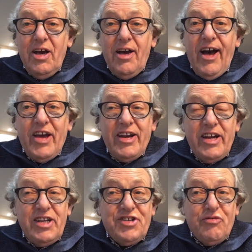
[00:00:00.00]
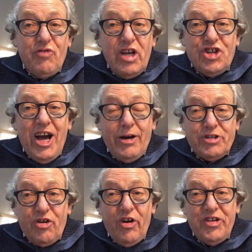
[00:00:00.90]
and they need to reach out
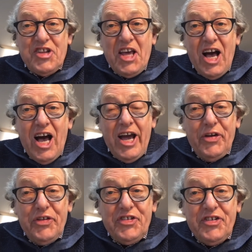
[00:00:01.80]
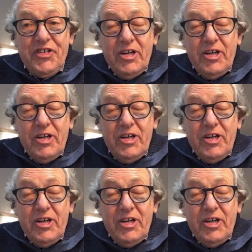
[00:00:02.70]
across the aisles